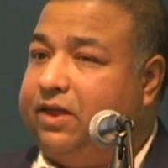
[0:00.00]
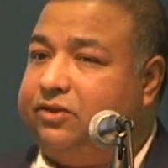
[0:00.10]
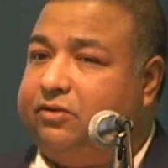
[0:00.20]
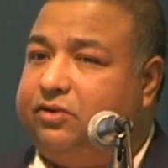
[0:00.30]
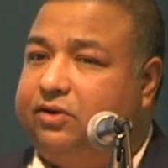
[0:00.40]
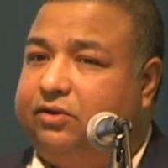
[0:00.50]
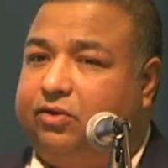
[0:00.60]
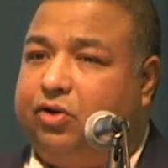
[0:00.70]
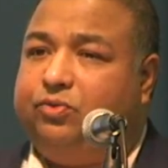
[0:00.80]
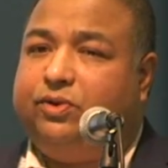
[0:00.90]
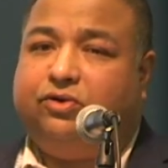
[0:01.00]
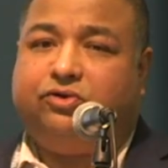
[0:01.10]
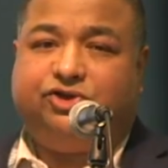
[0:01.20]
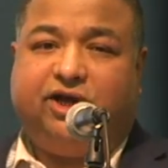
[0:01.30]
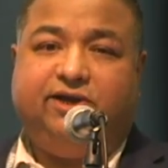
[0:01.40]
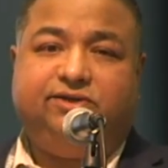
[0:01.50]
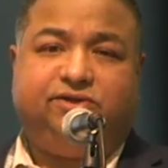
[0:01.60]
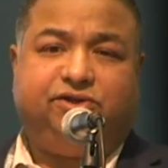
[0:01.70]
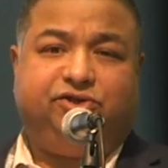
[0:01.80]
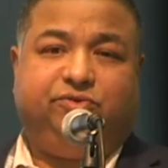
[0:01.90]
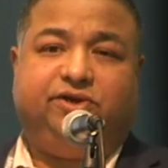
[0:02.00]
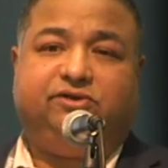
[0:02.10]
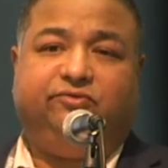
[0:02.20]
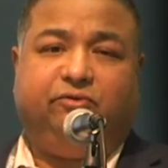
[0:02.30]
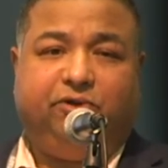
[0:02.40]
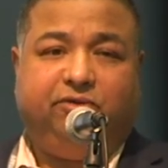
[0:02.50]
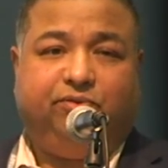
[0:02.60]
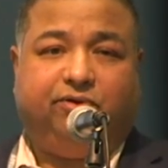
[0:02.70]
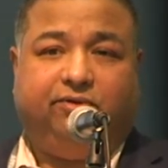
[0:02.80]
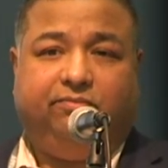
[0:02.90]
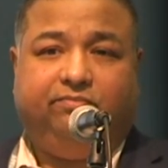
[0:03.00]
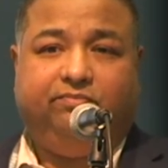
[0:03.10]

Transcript: that God will not change the situation of a people